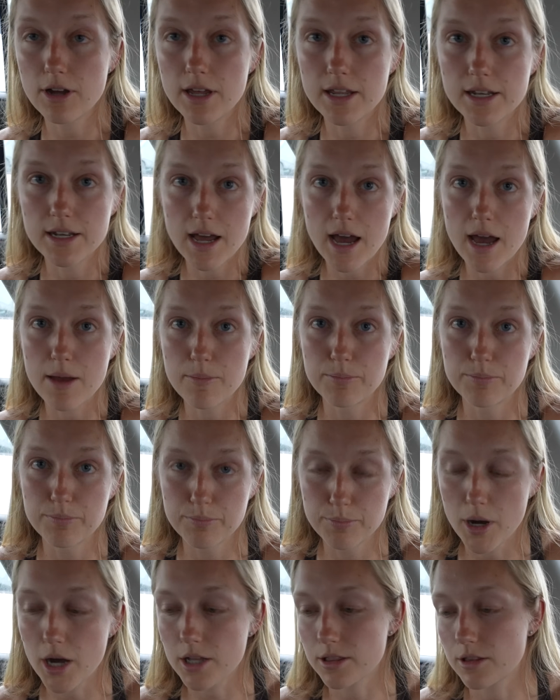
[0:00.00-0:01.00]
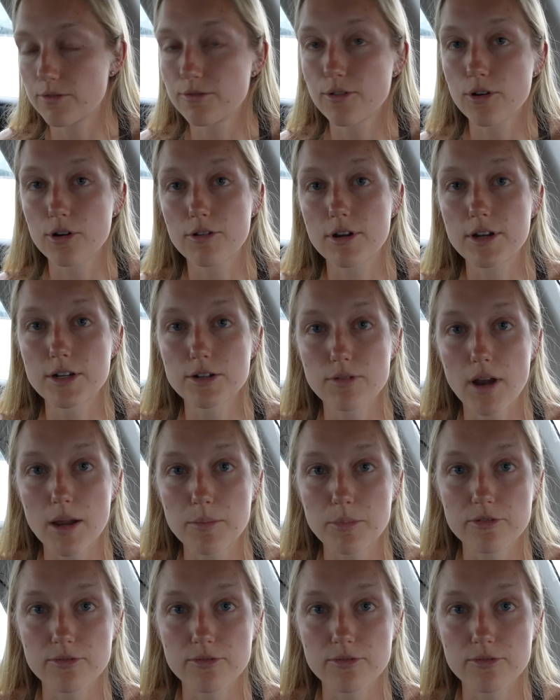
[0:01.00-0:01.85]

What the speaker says: and I bought the 4Runner right